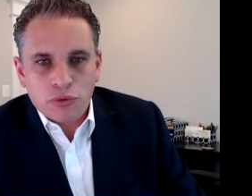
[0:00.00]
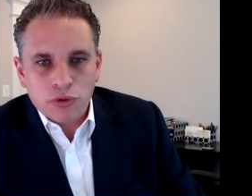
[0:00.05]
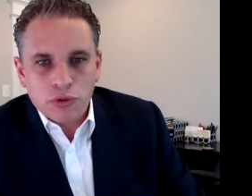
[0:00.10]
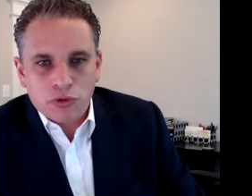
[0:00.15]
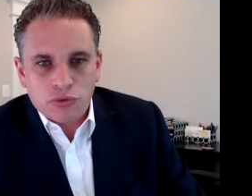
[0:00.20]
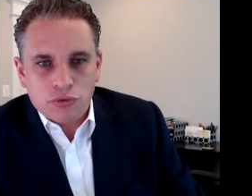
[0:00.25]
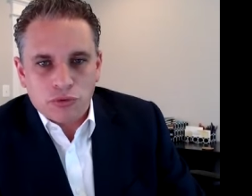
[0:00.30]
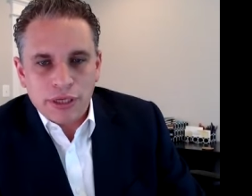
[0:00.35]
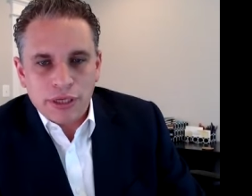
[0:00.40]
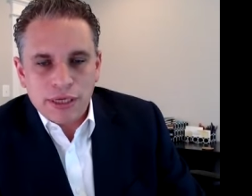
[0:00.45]

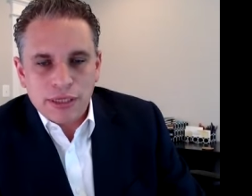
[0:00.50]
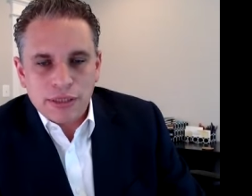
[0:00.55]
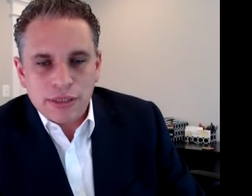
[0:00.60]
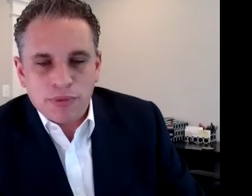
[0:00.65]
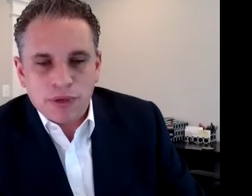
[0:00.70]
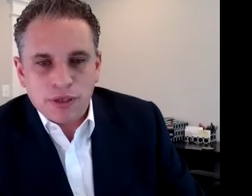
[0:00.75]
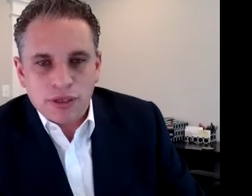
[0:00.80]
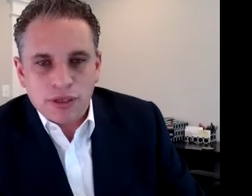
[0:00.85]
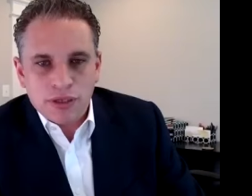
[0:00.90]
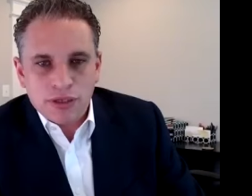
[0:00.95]
was released,
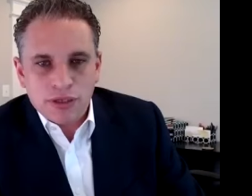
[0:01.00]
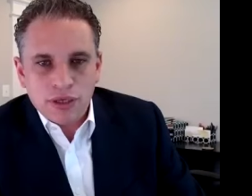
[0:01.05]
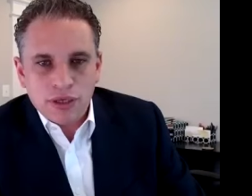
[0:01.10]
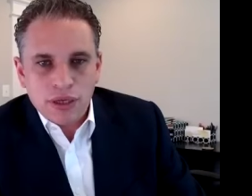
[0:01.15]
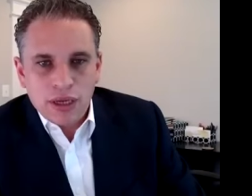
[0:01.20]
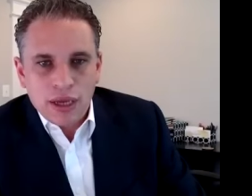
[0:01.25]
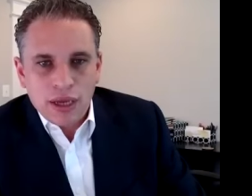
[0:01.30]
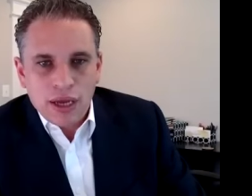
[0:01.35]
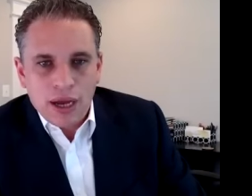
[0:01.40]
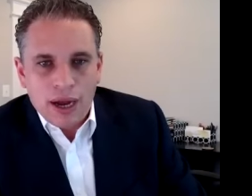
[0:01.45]
but this
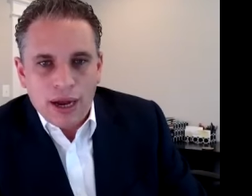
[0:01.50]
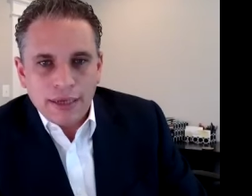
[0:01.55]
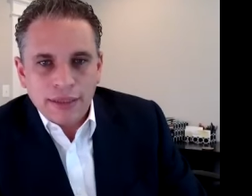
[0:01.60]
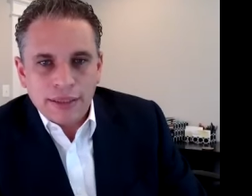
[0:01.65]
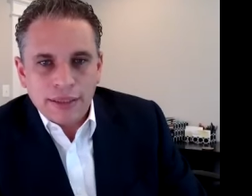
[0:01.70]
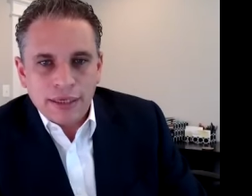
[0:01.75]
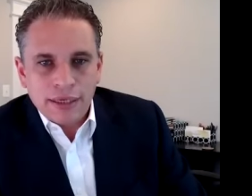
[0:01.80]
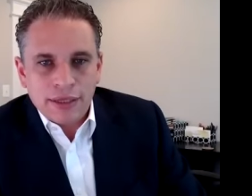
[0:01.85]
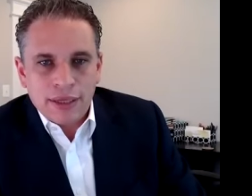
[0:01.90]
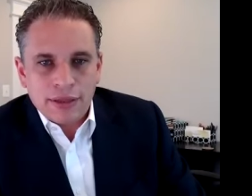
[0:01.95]

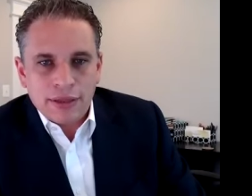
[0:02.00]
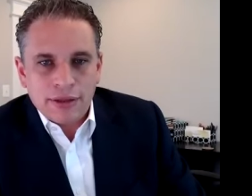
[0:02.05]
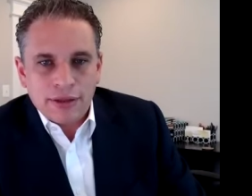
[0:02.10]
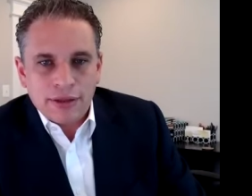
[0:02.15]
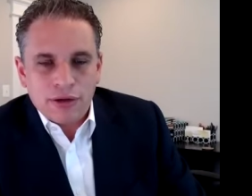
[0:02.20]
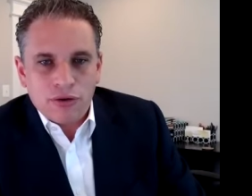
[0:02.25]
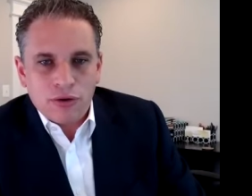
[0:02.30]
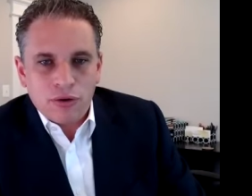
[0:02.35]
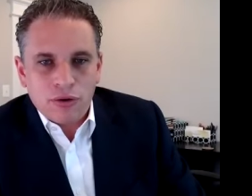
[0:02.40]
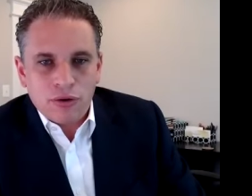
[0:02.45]
idea that
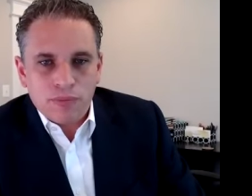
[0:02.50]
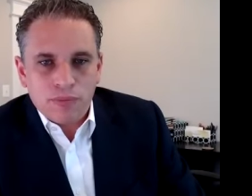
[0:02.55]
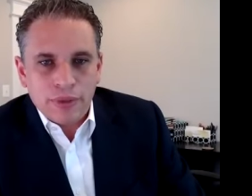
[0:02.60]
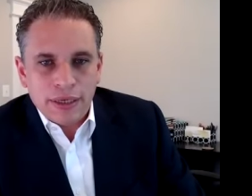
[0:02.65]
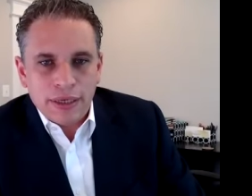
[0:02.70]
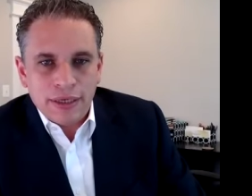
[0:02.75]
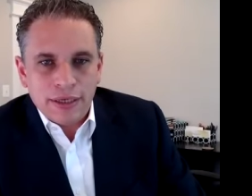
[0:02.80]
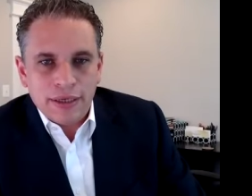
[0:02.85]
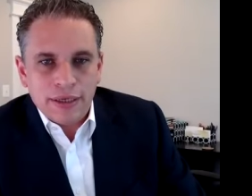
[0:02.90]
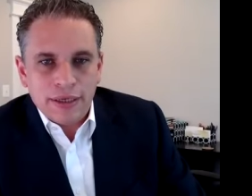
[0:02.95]
there will
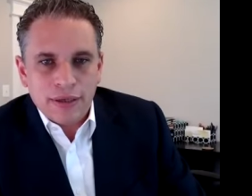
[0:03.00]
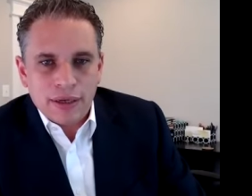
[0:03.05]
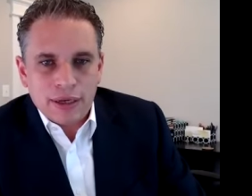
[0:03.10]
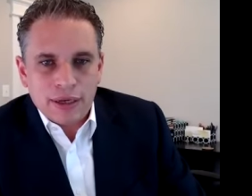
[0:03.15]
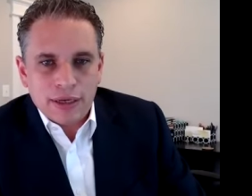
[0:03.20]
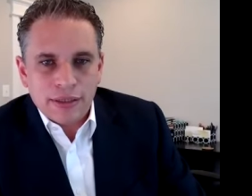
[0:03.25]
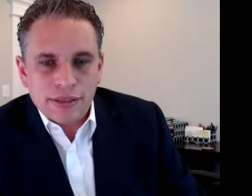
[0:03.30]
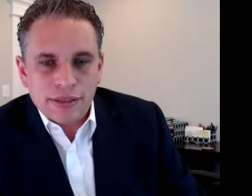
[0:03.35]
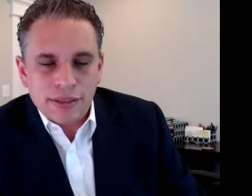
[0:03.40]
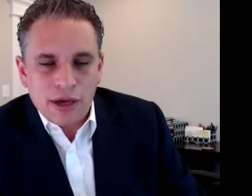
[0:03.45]
be
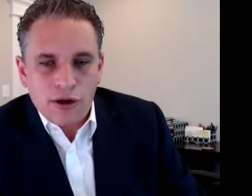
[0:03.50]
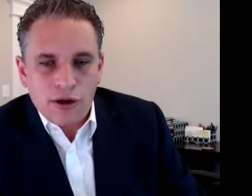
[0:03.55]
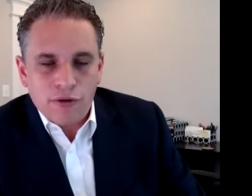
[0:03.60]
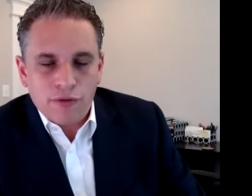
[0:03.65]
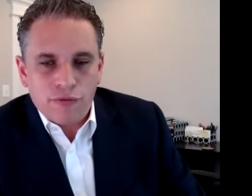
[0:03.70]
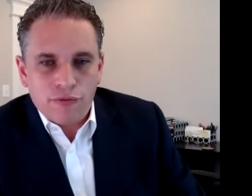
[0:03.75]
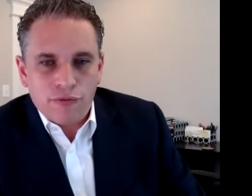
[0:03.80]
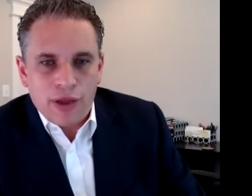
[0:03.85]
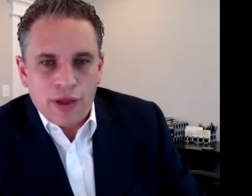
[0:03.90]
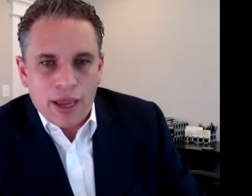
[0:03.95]
uh,
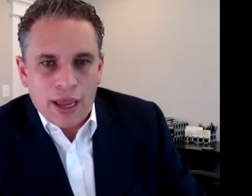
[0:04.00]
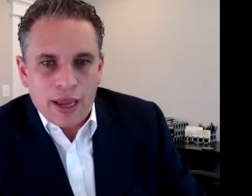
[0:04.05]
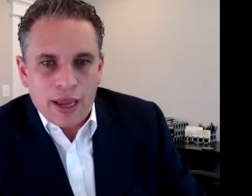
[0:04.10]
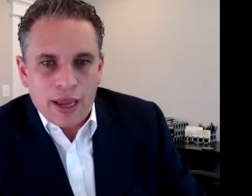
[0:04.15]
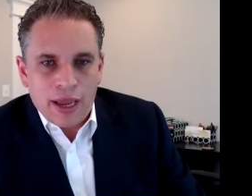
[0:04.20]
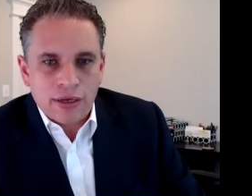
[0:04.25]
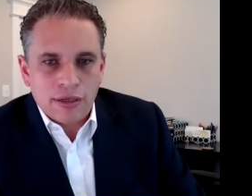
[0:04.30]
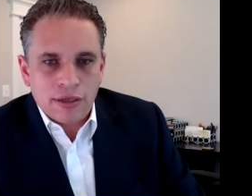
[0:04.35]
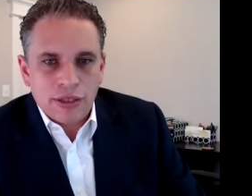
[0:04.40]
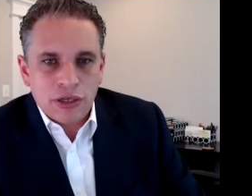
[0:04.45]
self
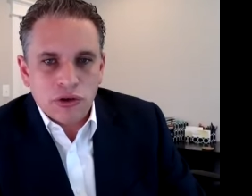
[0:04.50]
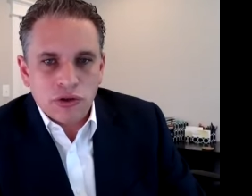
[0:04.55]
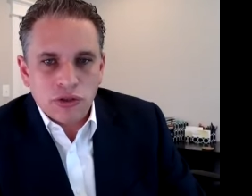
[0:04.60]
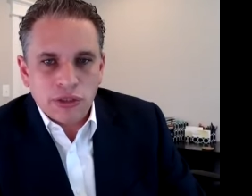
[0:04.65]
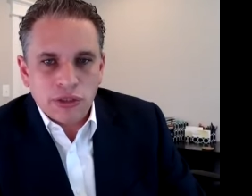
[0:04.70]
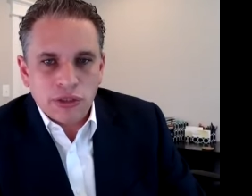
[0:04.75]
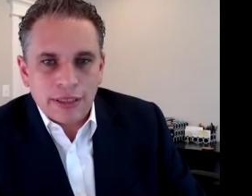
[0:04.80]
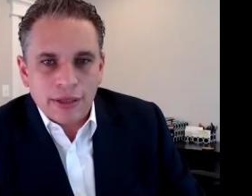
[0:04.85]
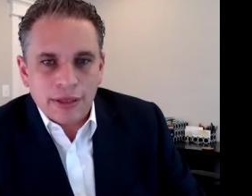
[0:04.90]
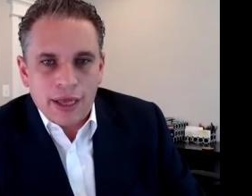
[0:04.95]
and
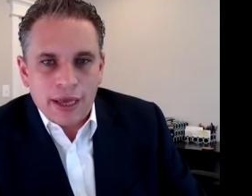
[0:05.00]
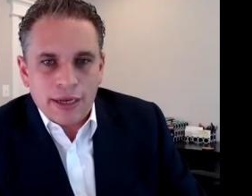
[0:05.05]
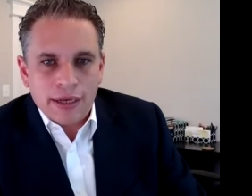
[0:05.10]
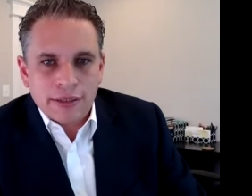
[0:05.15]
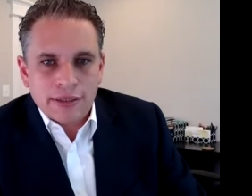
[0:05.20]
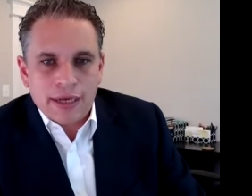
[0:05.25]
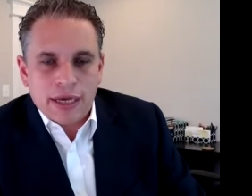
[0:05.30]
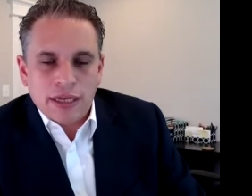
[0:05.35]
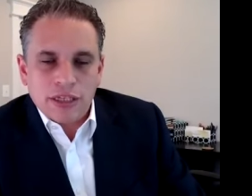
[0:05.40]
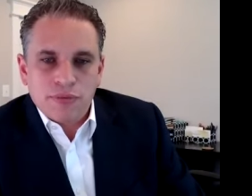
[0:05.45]
DoD led
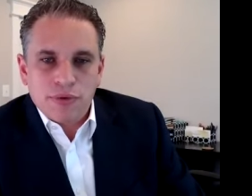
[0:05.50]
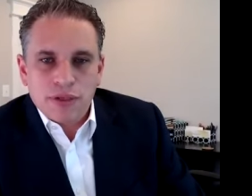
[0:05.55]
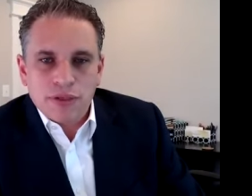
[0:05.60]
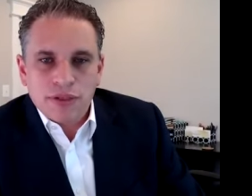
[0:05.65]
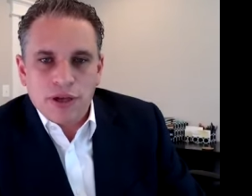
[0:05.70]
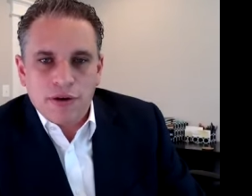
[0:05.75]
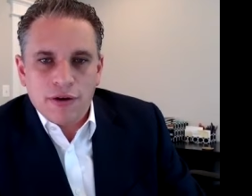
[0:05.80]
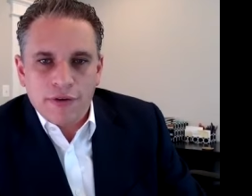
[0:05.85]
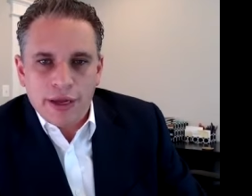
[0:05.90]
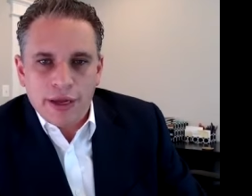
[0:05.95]
assessments
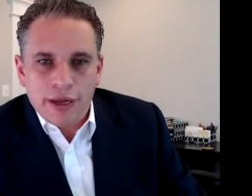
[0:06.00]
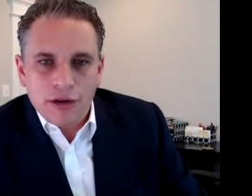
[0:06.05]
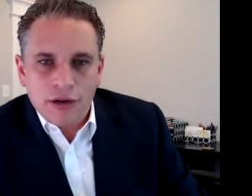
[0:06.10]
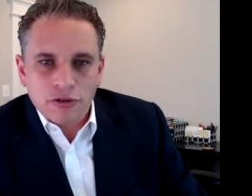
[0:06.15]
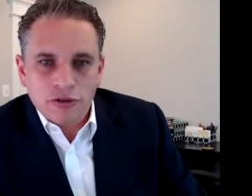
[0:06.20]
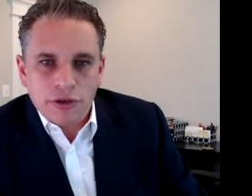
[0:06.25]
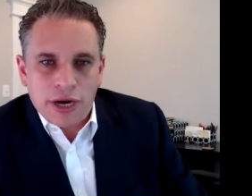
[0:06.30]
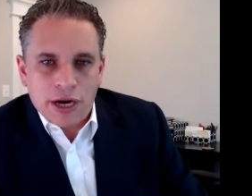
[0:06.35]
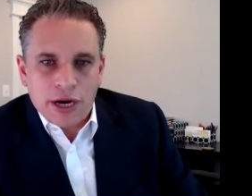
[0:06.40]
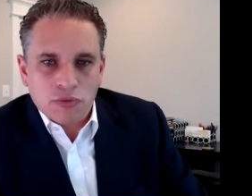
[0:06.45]
of
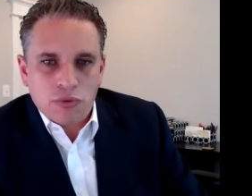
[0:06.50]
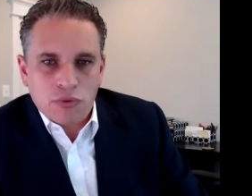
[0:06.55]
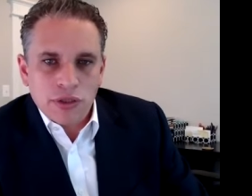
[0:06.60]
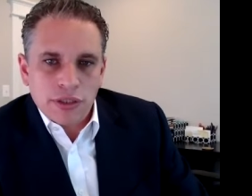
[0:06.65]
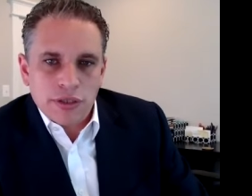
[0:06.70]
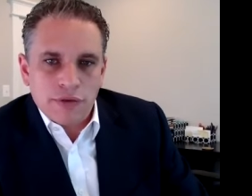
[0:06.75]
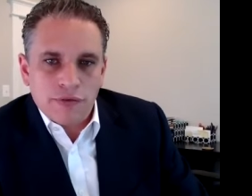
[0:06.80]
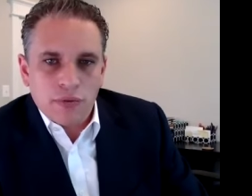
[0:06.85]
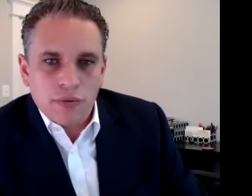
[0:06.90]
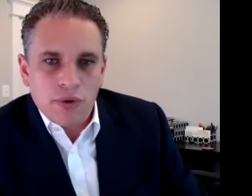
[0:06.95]
800
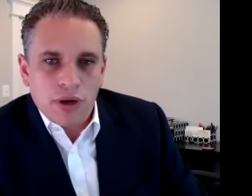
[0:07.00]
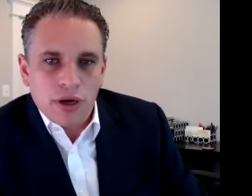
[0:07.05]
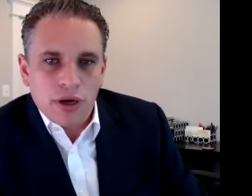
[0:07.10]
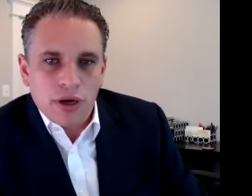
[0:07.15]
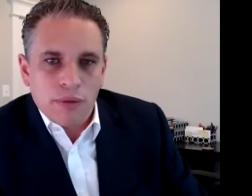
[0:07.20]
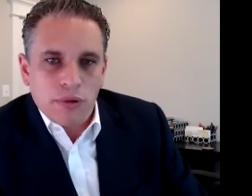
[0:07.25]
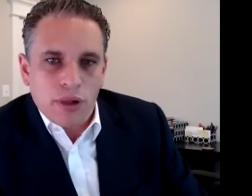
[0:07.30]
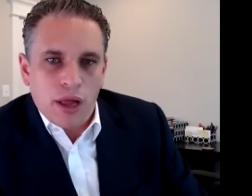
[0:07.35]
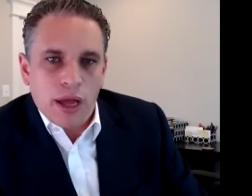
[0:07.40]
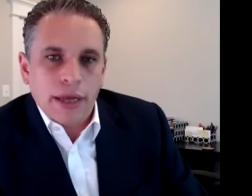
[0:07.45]
171
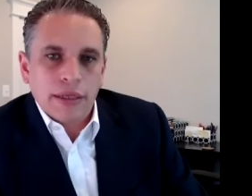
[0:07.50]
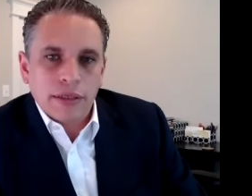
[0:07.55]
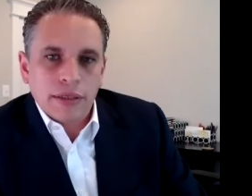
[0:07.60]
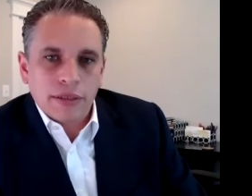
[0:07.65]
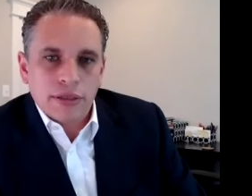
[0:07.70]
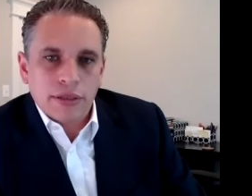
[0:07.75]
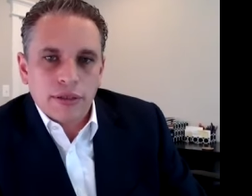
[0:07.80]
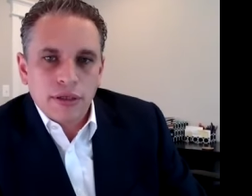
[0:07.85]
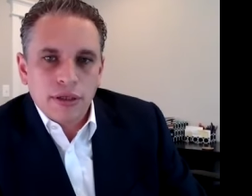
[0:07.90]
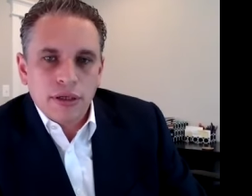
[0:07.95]

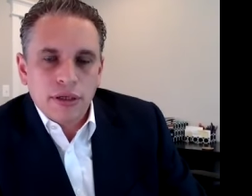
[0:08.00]
compliance.